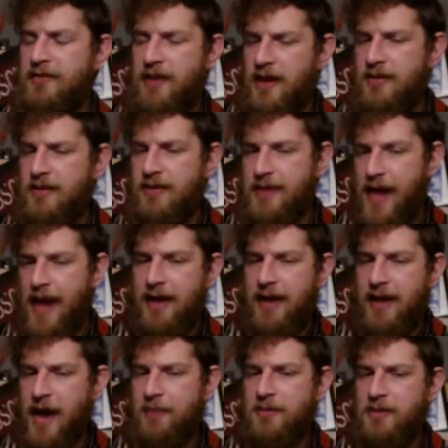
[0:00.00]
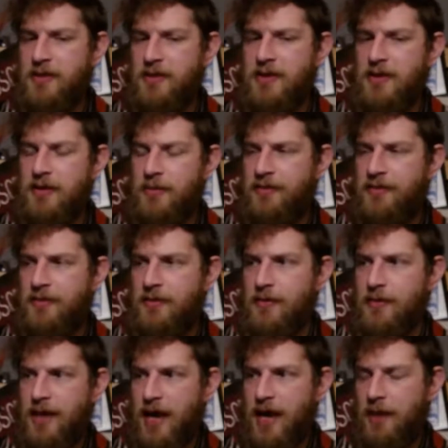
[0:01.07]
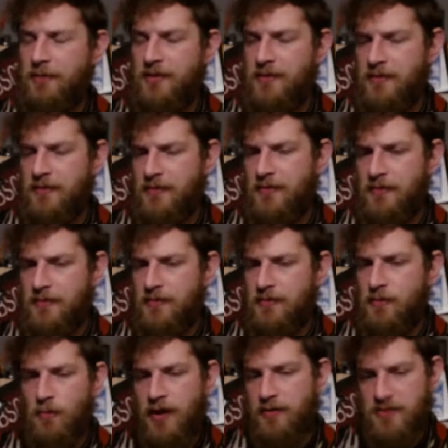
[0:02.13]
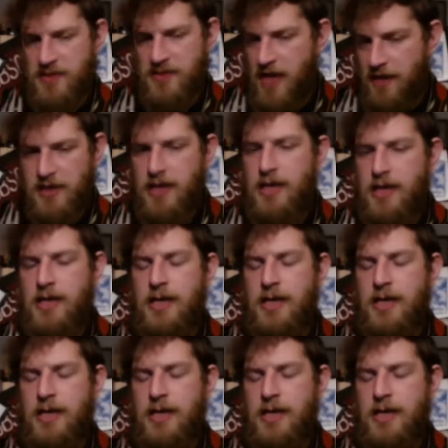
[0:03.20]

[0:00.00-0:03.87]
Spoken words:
Then that captain becomes either the captain of whatever's left.